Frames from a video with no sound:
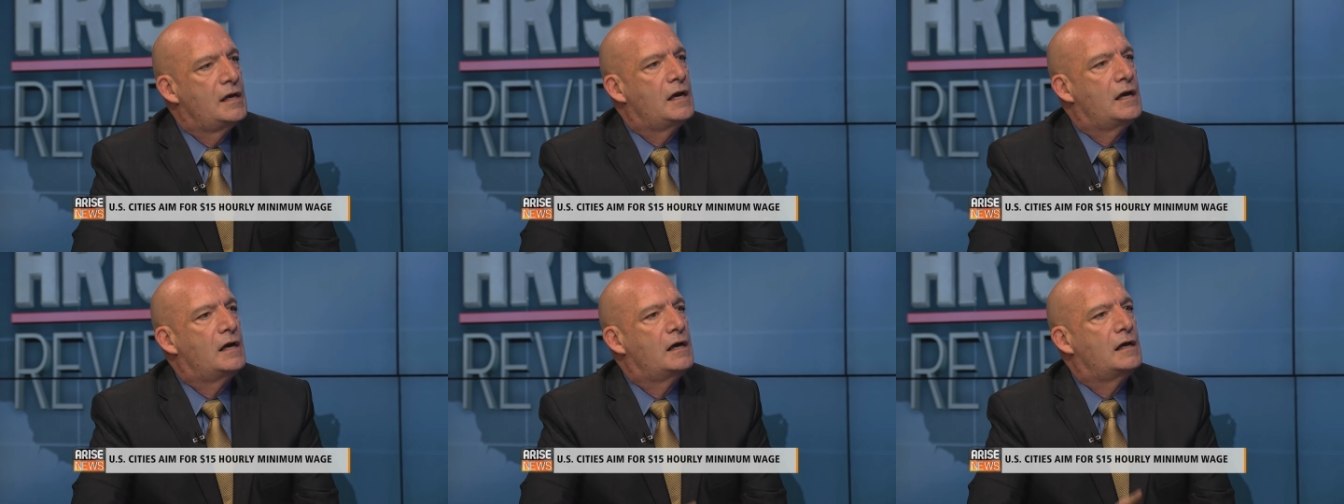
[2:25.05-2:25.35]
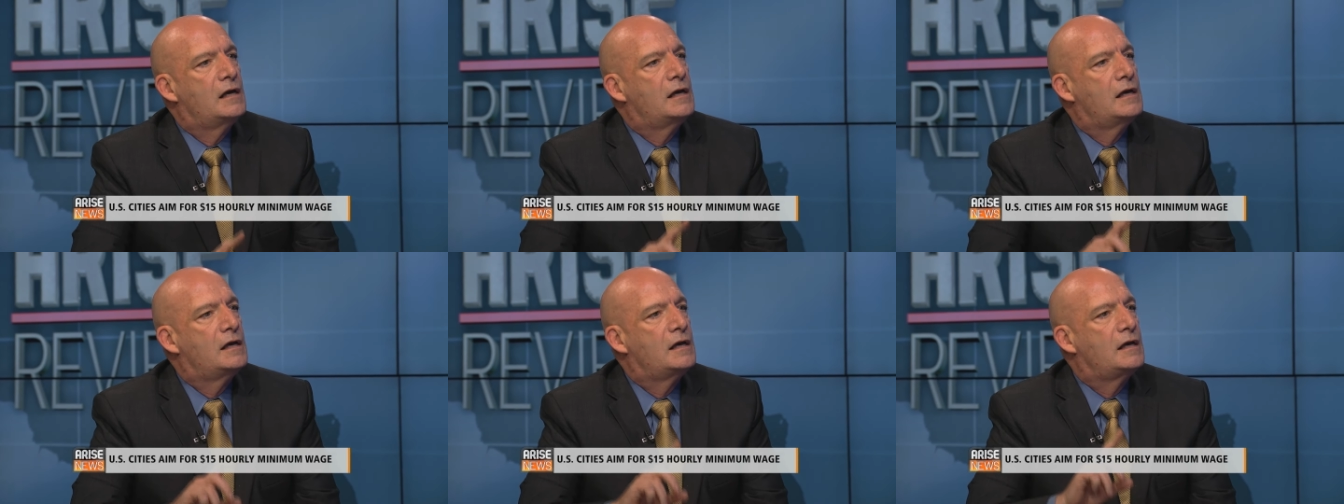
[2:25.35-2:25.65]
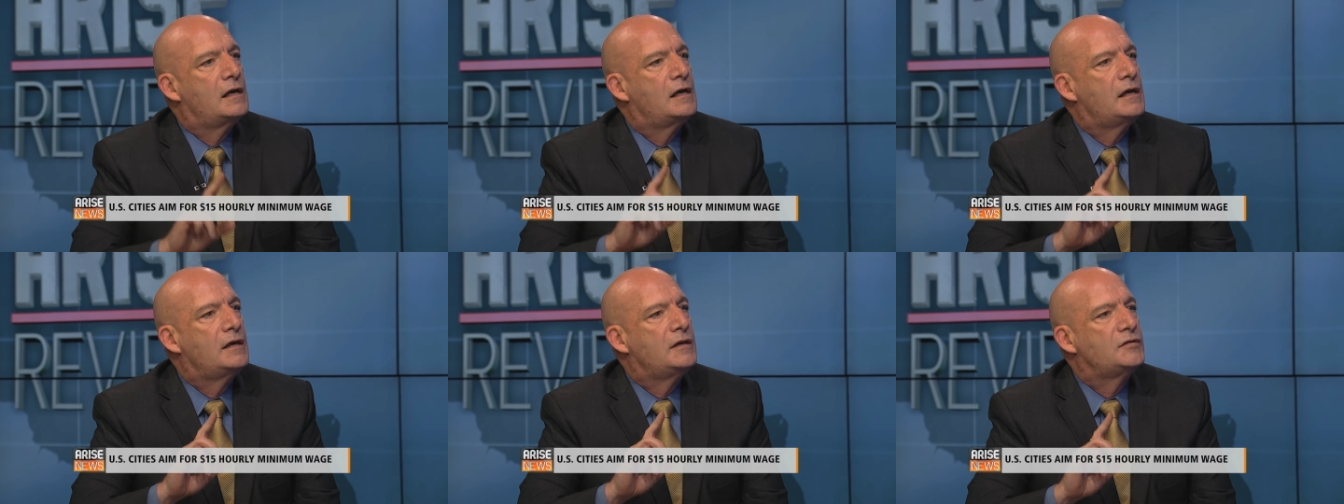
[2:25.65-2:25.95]
Uh,
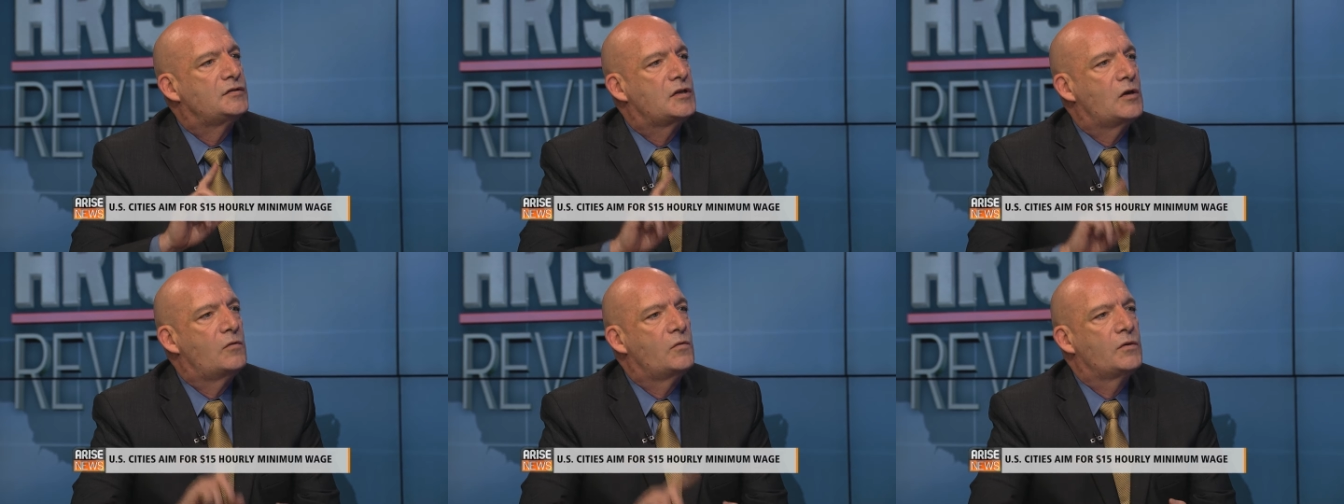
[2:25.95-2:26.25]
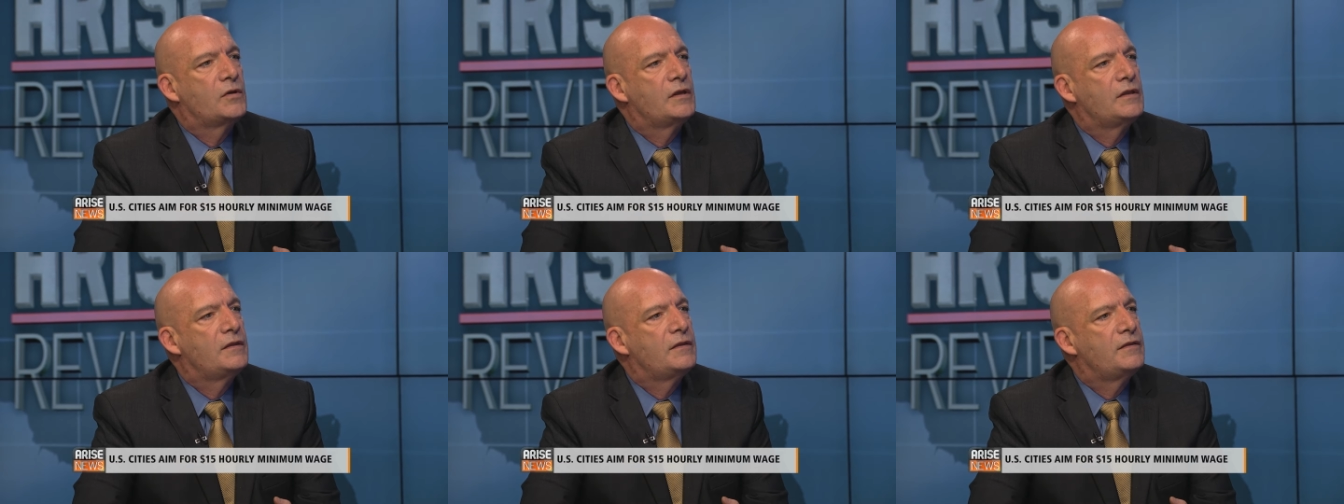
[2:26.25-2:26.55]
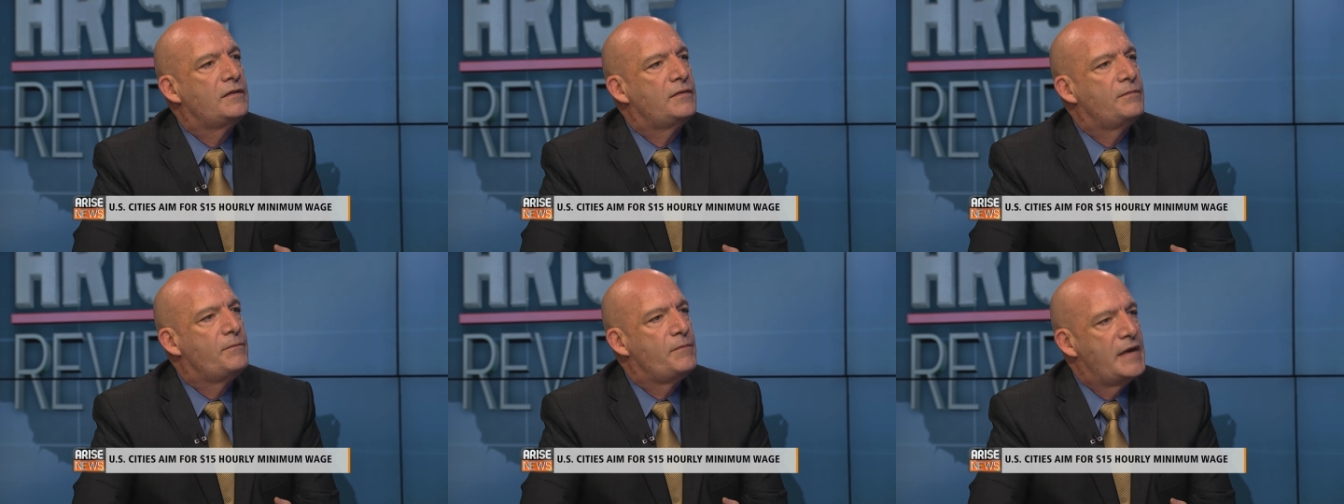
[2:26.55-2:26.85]
so
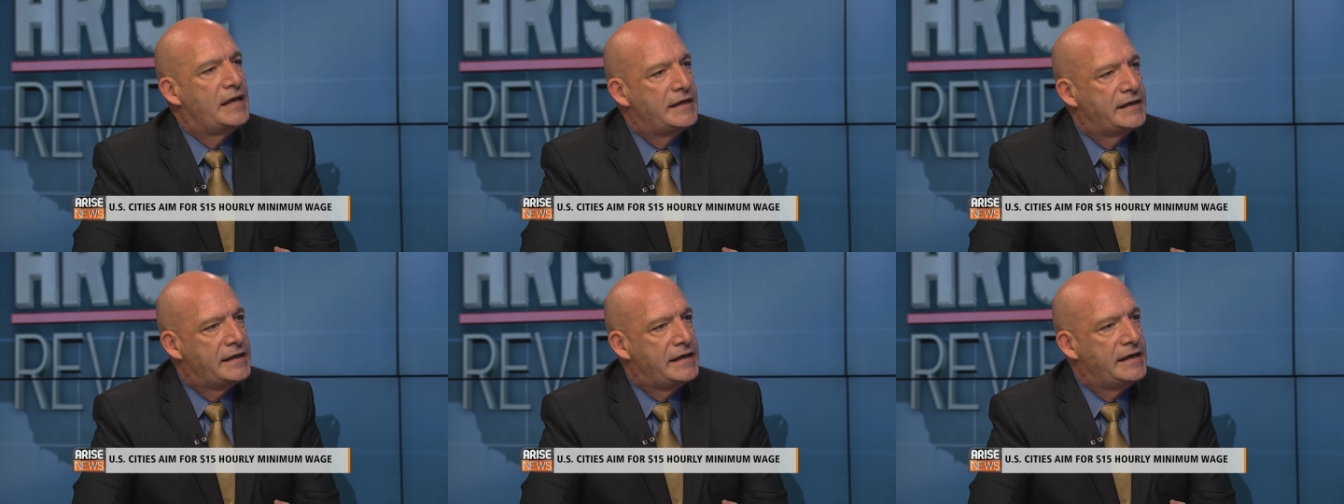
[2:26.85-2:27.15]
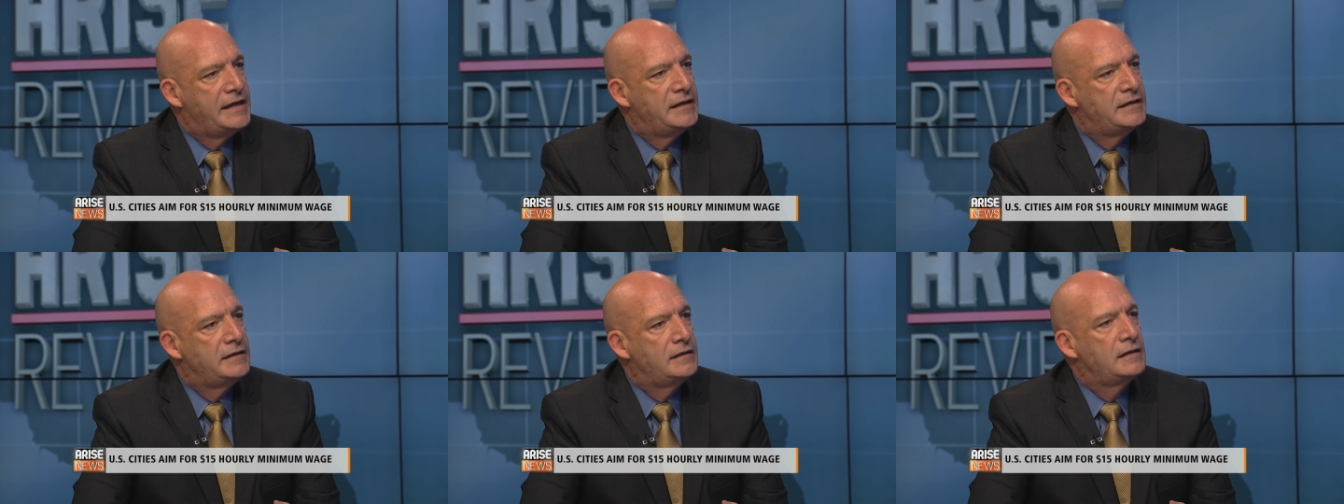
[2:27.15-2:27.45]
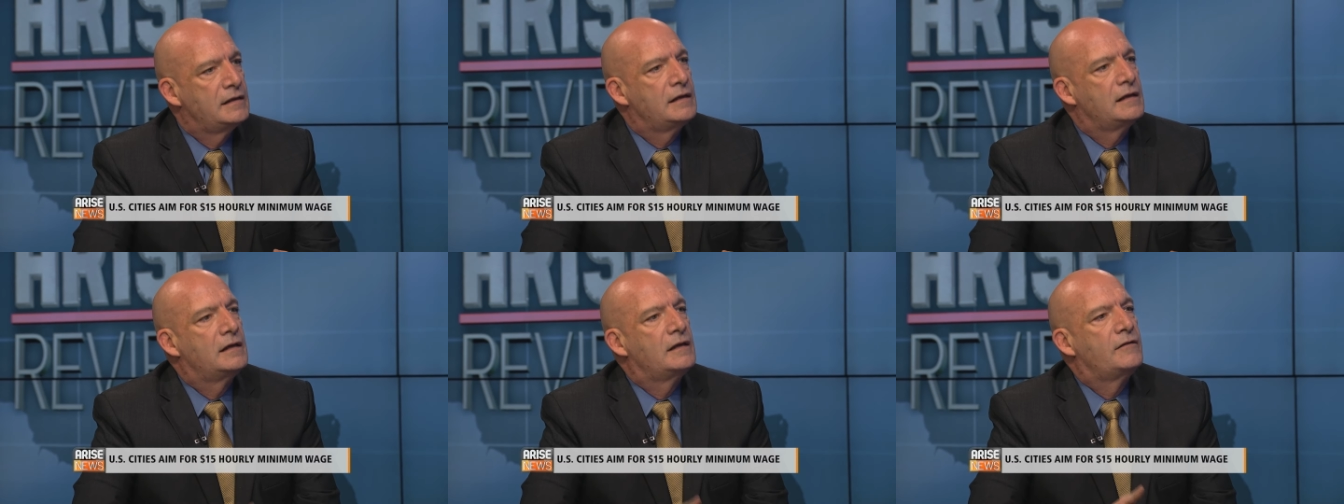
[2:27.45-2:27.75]
Medicaid,
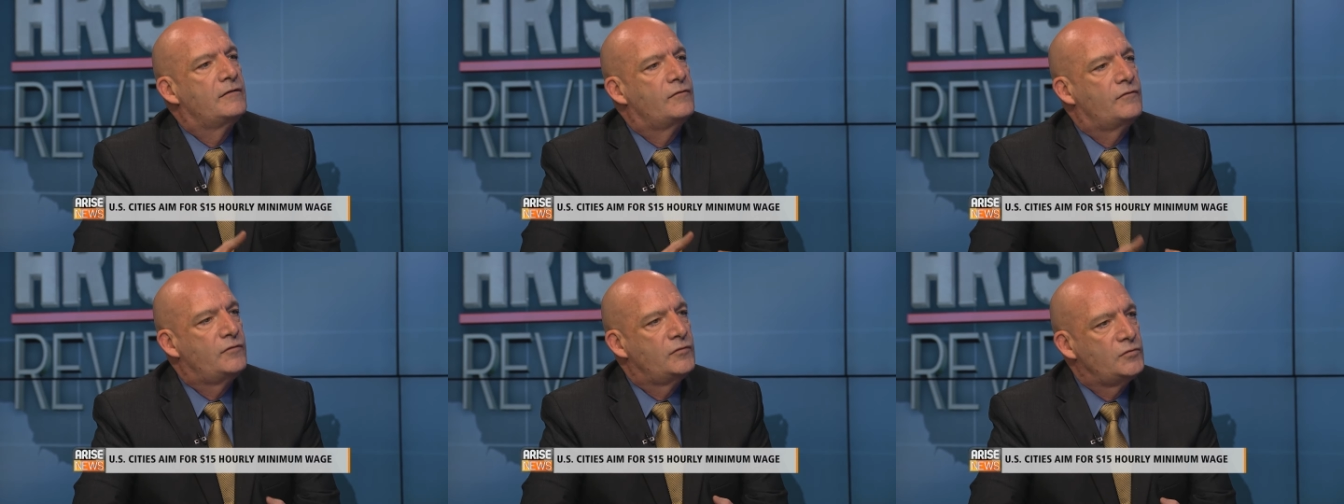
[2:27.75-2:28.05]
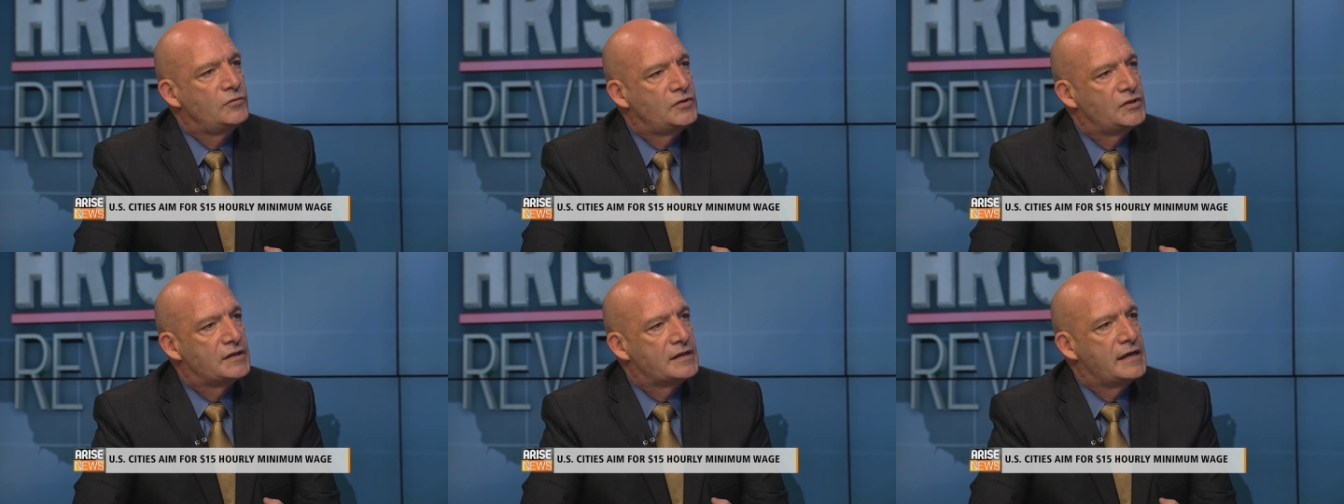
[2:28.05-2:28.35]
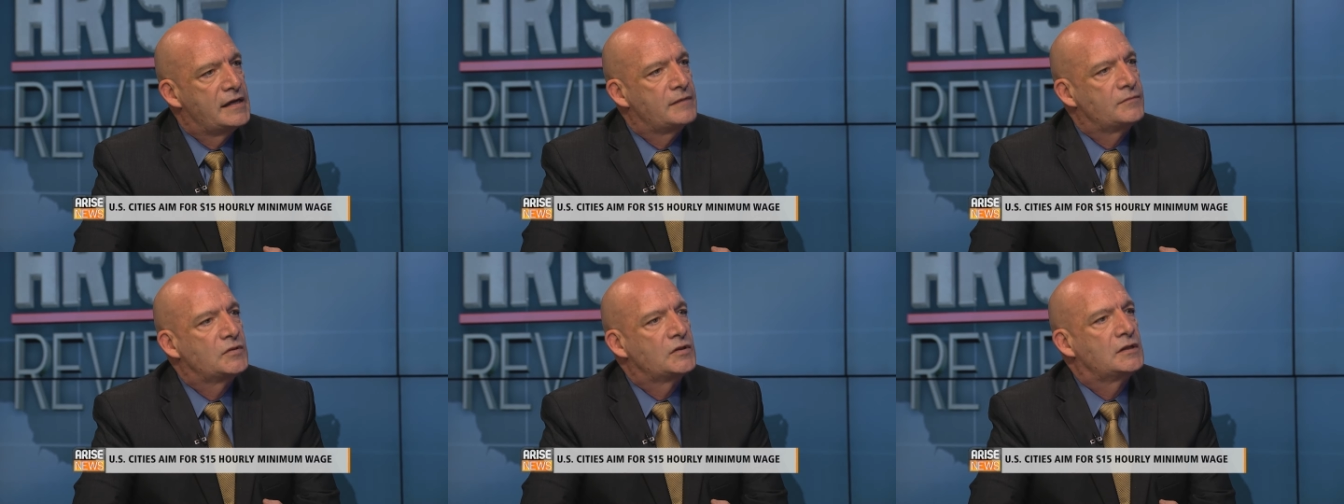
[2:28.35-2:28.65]
food
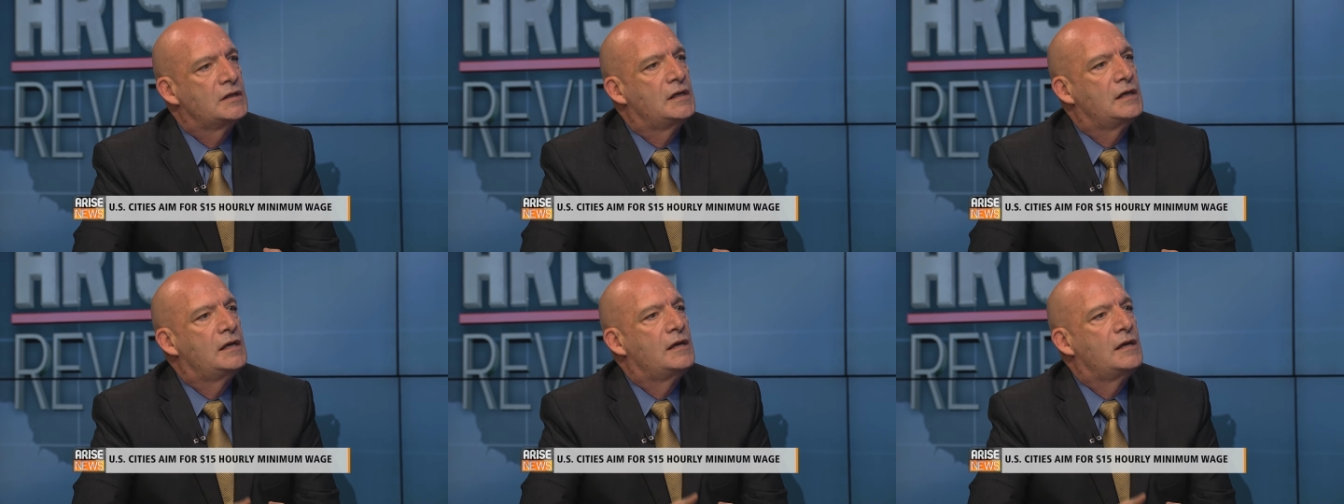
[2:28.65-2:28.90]
stamps,